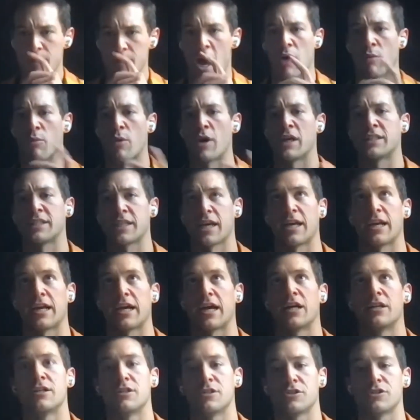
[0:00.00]
On West Side,
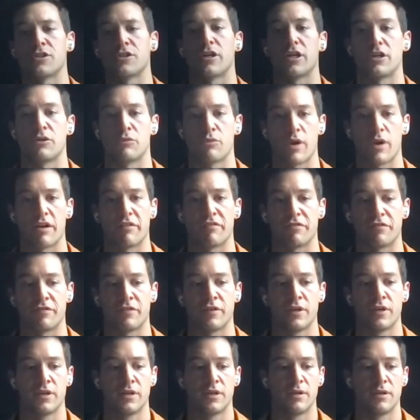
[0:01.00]
I understudied Riff,
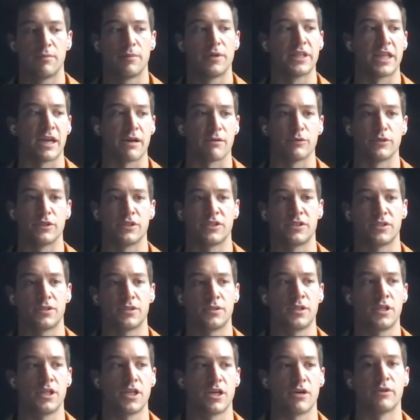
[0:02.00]
but that was,
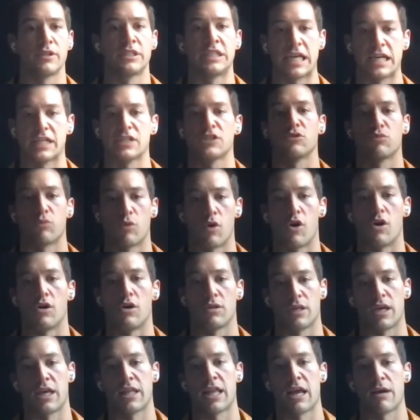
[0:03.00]
a dance
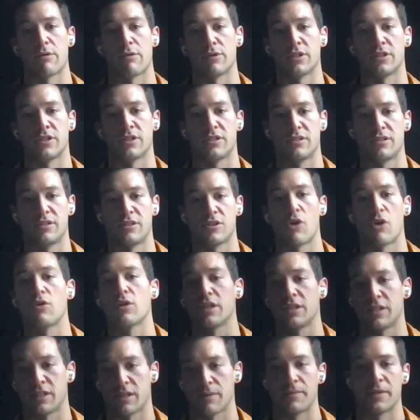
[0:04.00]
role, and that was
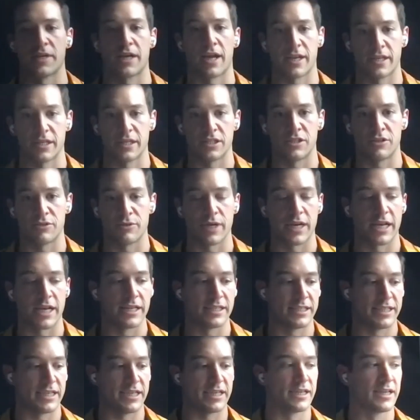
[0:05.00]
totally something I could do at
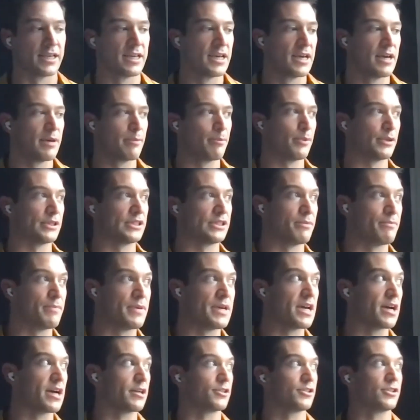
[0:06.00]
18. But to
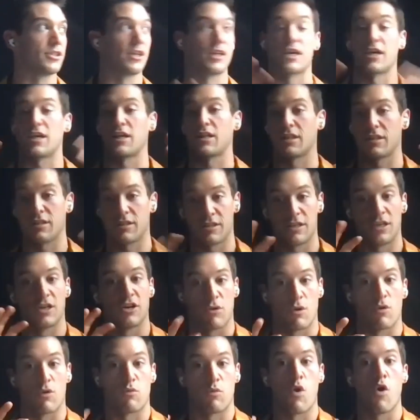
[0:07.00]
be understudying,
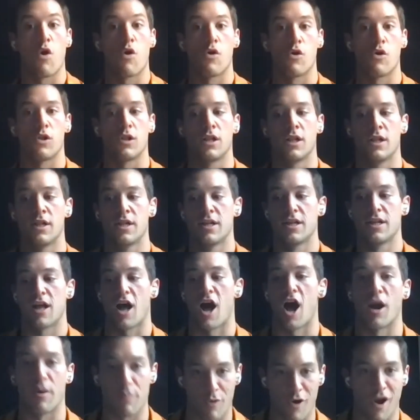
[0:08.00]
a role
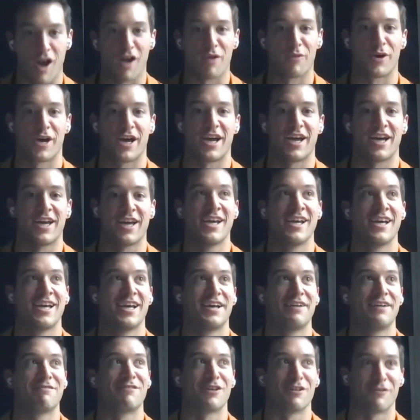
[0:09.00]
on Broadway
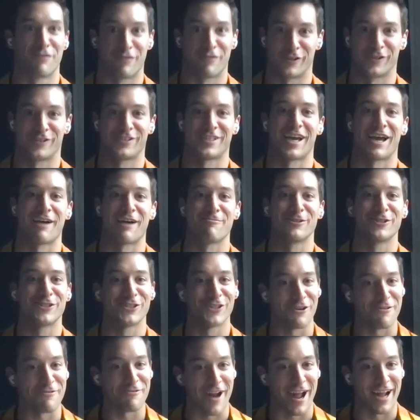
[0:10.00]
for the first time was
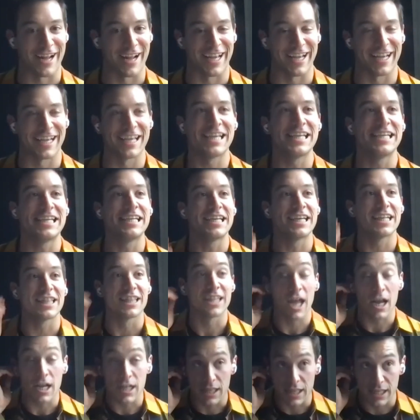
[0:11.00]
nerve-wracking.
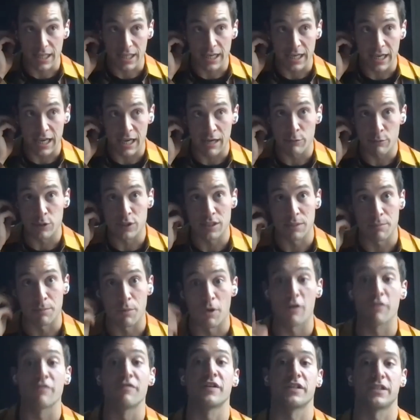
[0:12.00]
Luckily, it was the
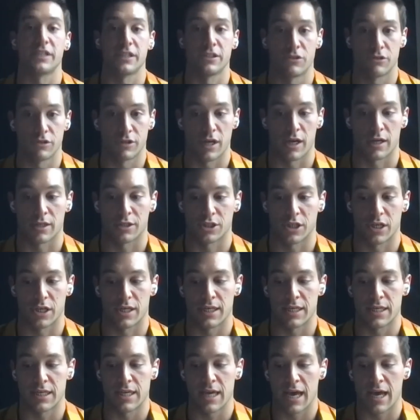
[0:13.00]
perfect introduction.
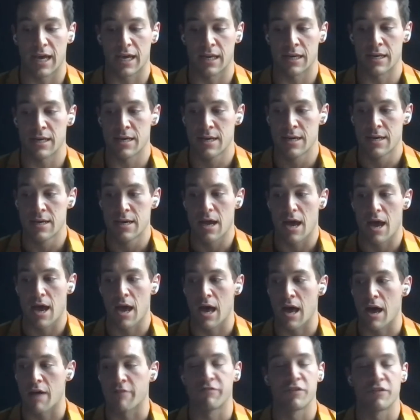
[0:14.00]
He had
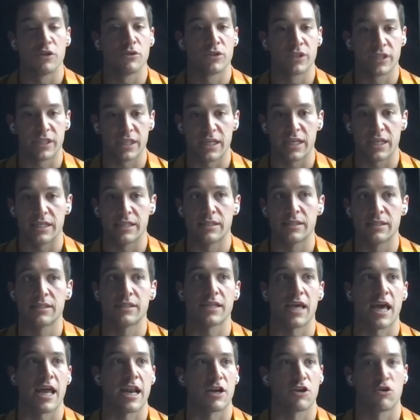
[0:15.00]
a few
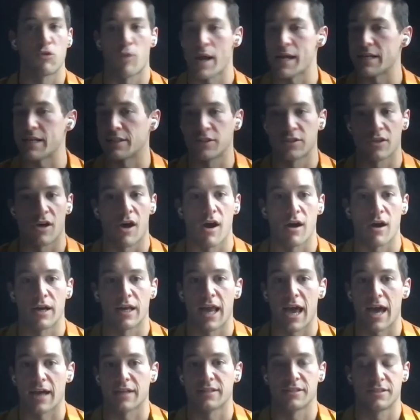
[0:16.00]
scenes and a great song
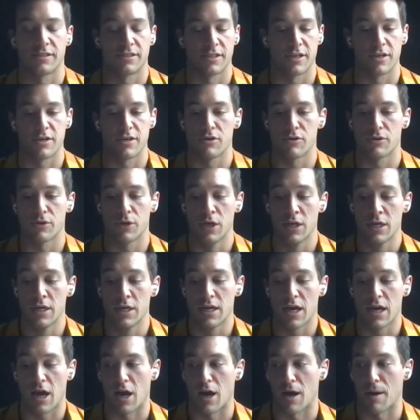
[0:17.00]
in Act Two,
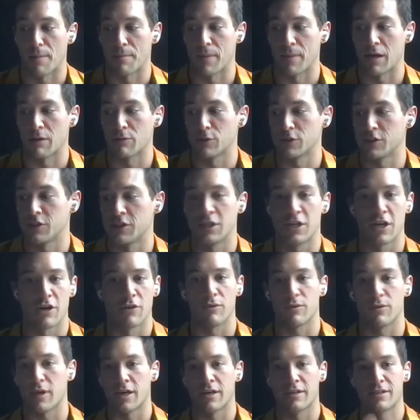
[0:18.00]
and was,
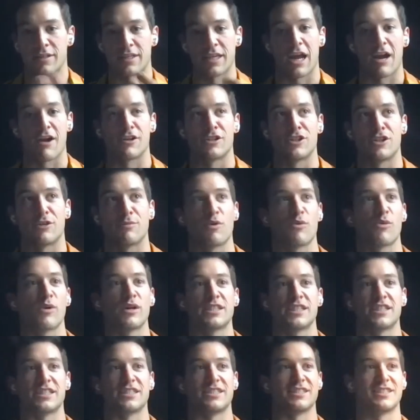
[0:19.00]
a character, but
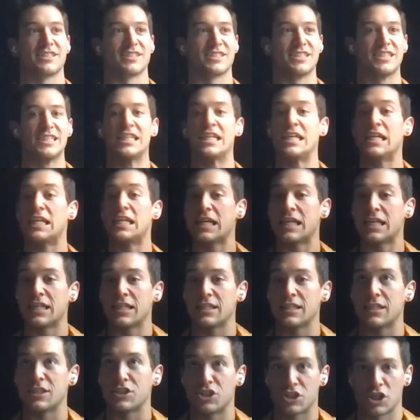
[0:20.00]
wasn't
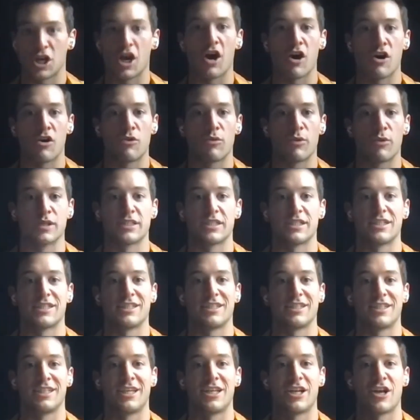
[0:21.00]
leading the show,
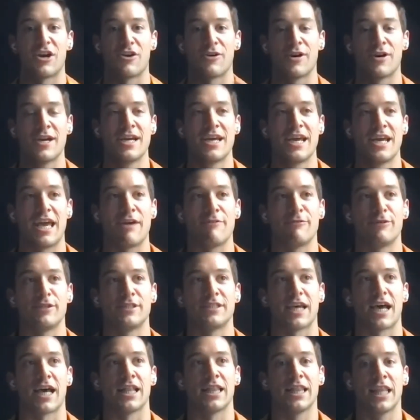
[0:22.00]
wasn't, it
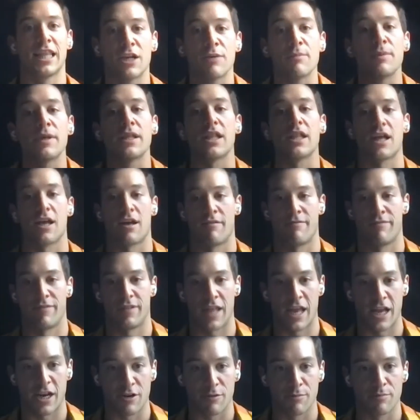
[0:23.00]
was a little bit of
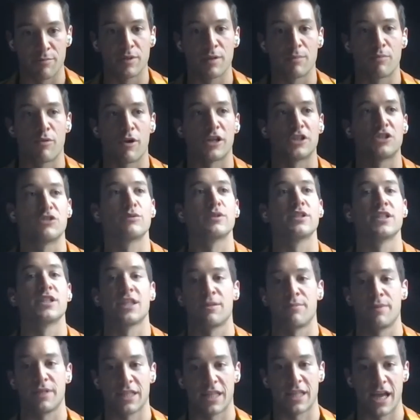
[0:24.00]
lighter. The pressure was a
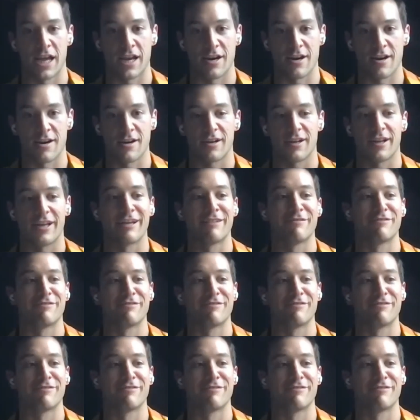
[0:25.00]
little bit lighter. It